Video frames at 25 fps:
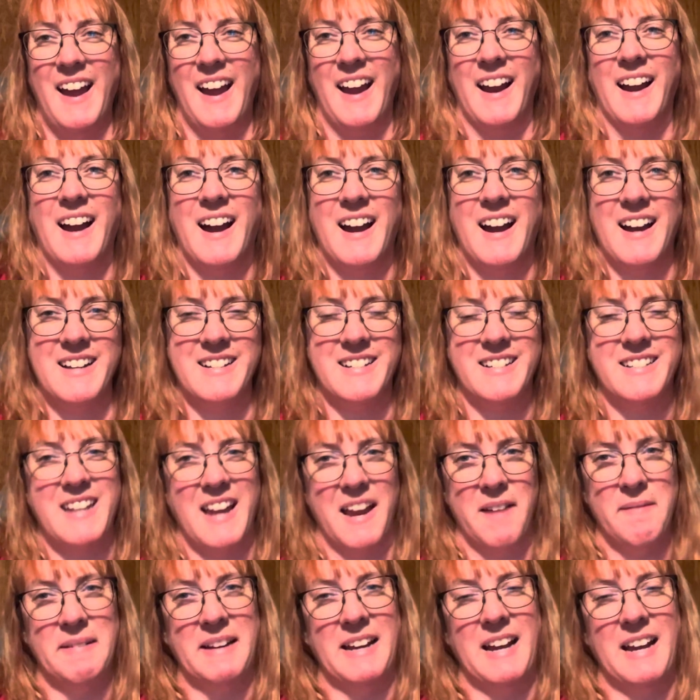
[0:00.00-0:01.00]
Hey guys, it's
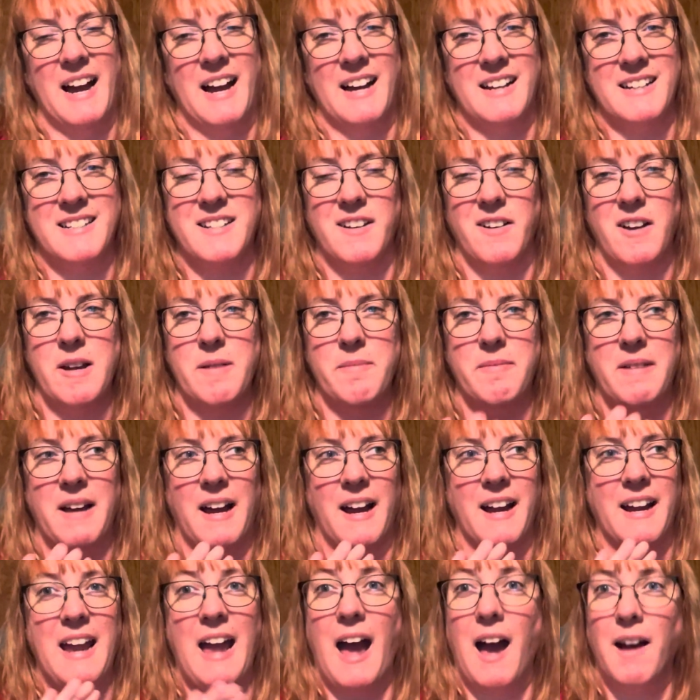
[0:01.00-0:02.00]
Amy at Zoe
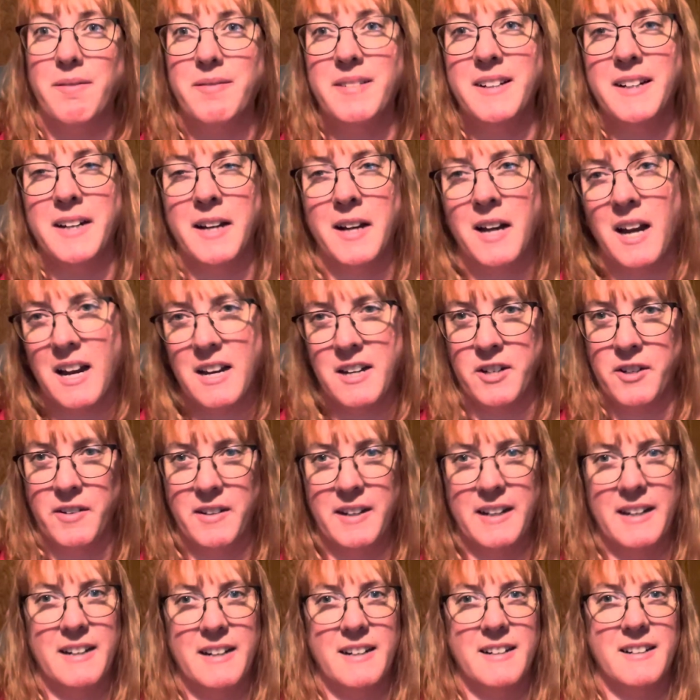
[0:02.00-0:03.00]
Beck. Happy New
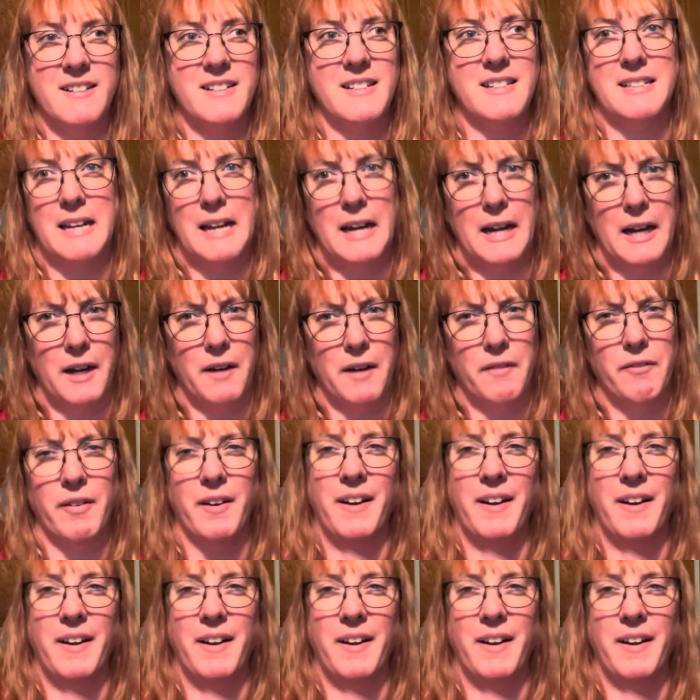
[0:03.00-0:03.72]
Year's Eve